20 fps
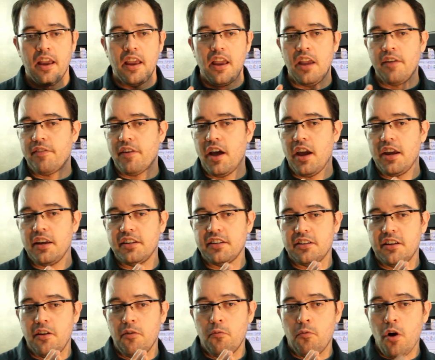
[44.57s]
If I
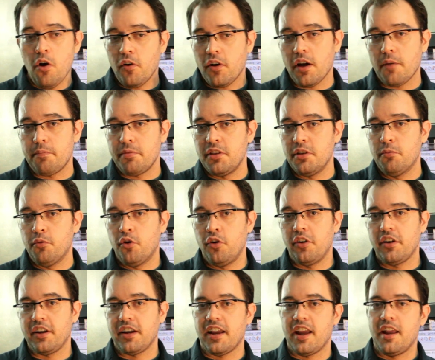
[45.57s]
woke up in the
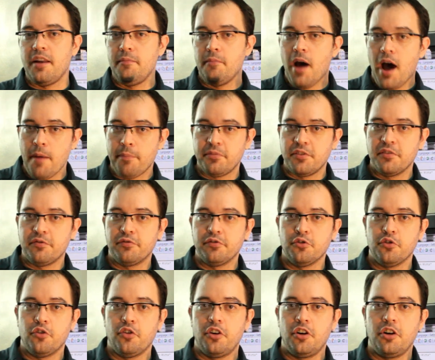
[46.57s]
morning and mopped the
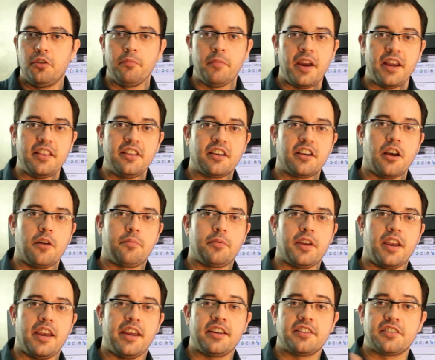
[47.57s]
floor, made the
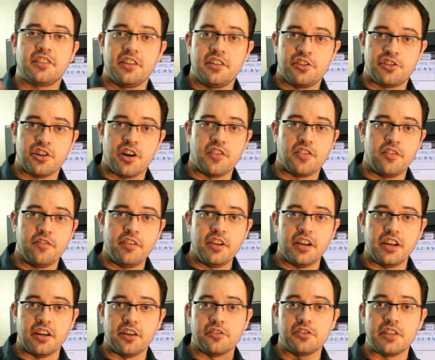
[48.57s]
cupcakes, and shot the
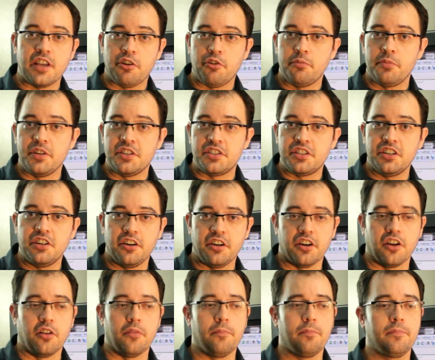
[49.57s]
videos, that would be serial.